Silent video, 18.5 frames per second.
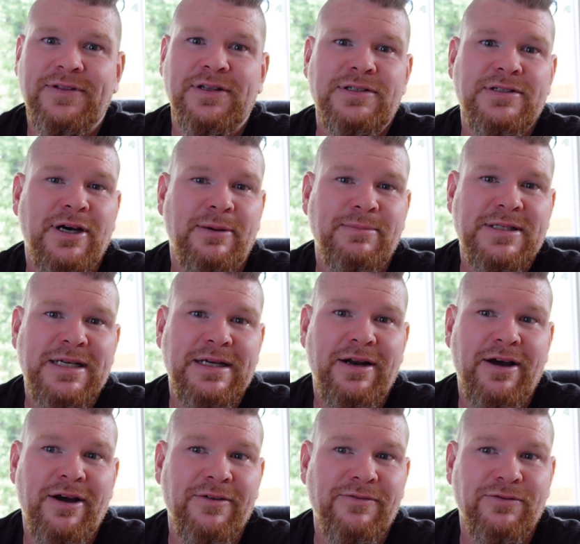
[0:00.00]
of the top
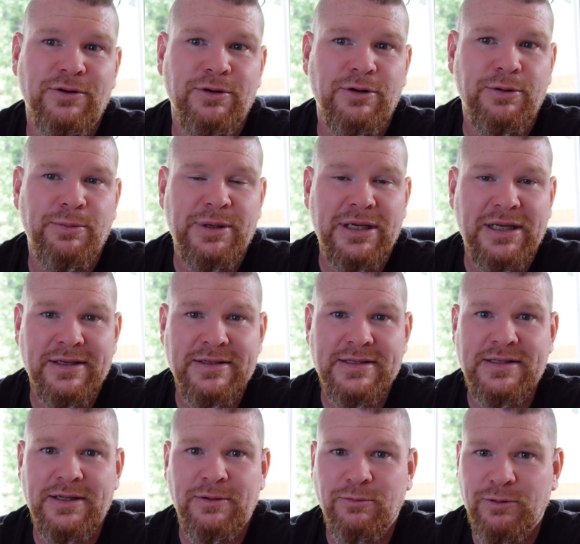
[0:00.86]
10 overall,
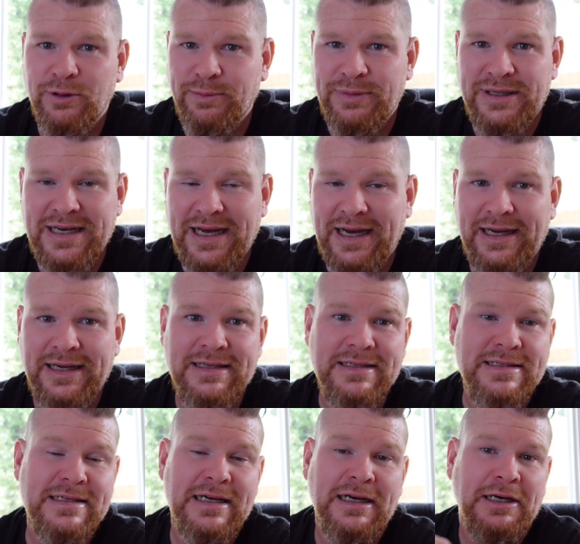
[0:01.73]
because there will be
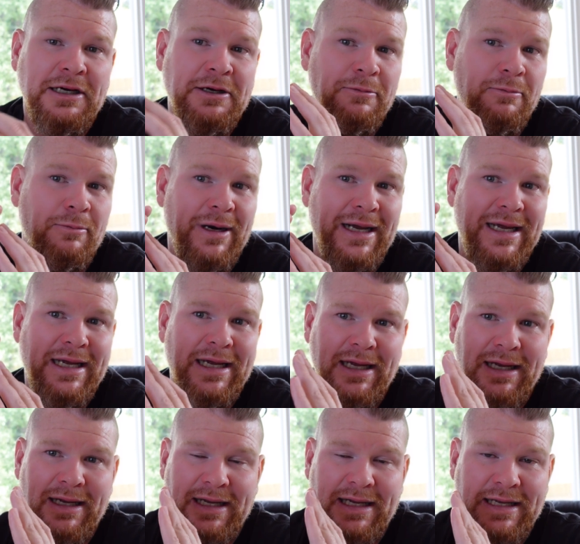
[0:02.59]
days
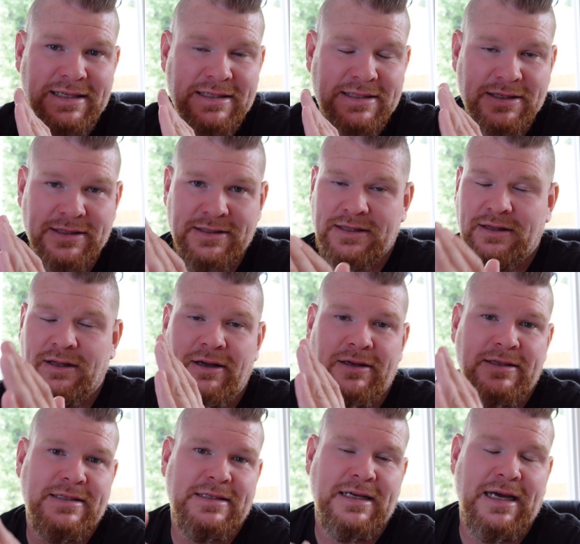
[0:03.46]
where he's just
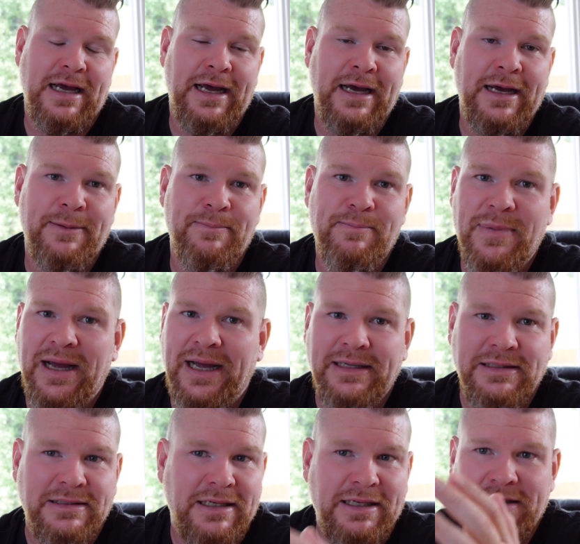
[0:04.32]
lost.
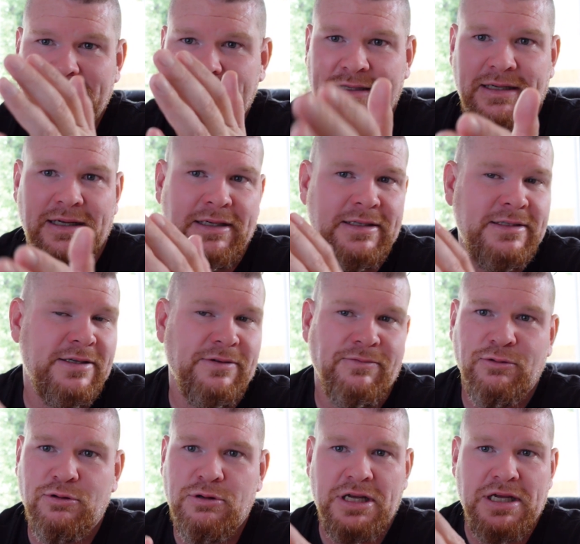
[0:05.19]
It's a
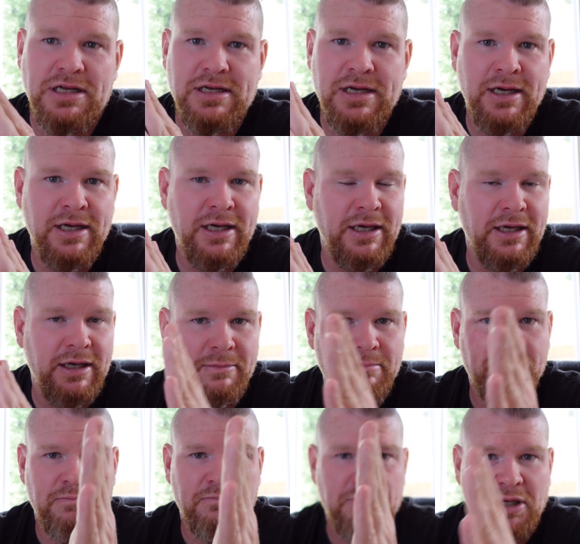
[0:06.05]
rookie
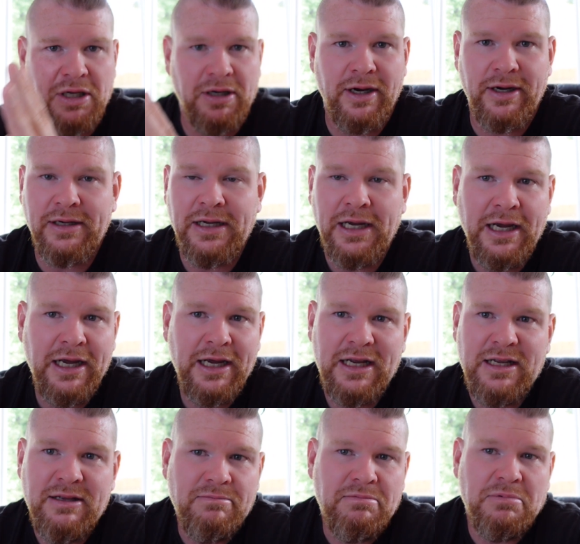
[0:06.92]
year, you know,
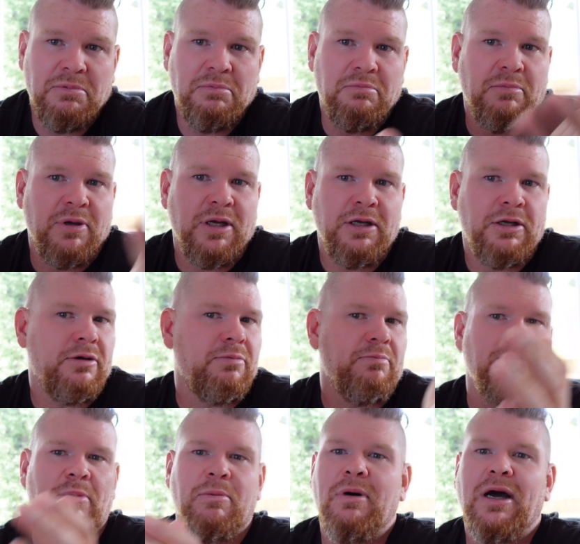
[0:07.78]
he
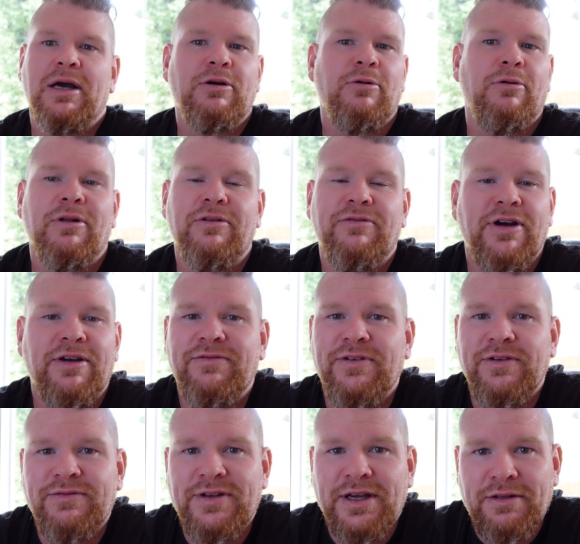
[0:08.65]
might qualify
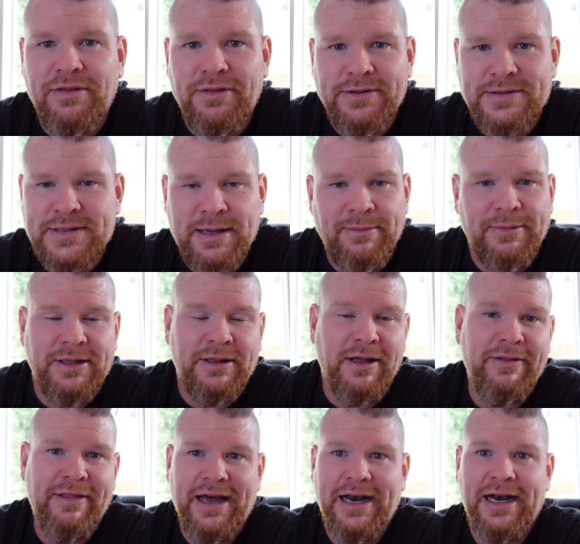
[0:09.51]
15th or something
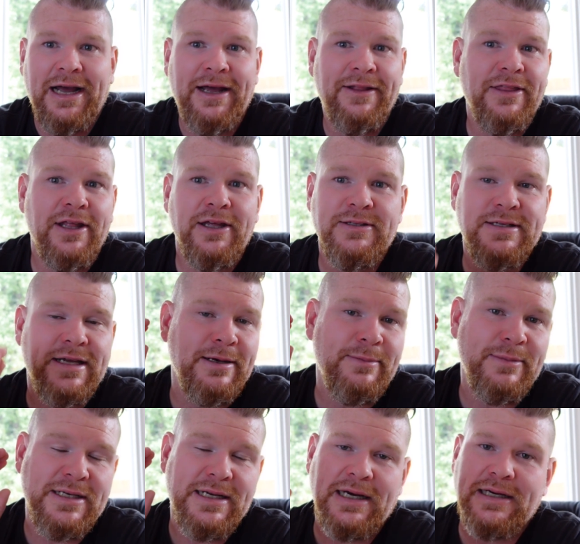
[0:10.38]
like that. And there's going
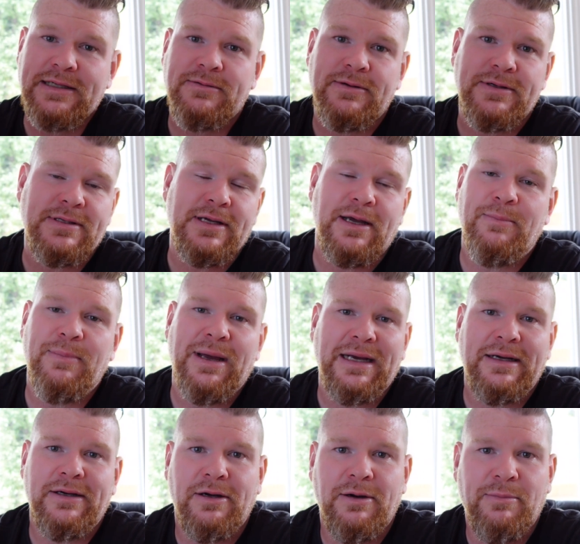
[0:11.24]
to be days where he's going
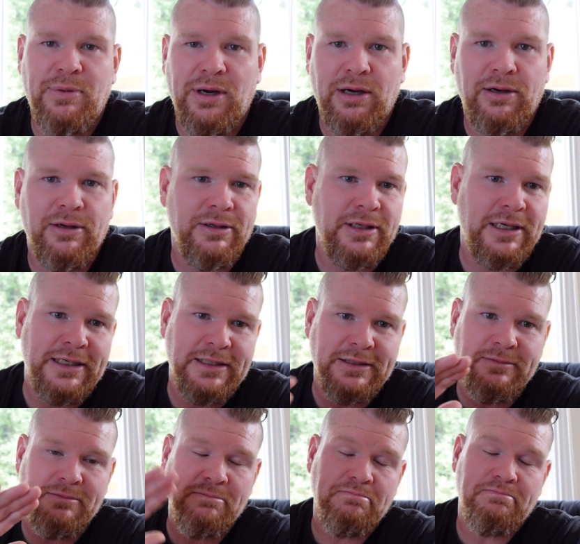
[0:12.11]
banging on pole
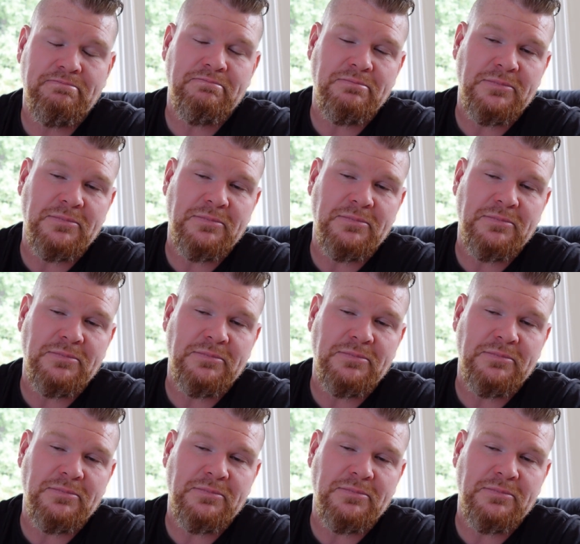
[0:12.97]
and,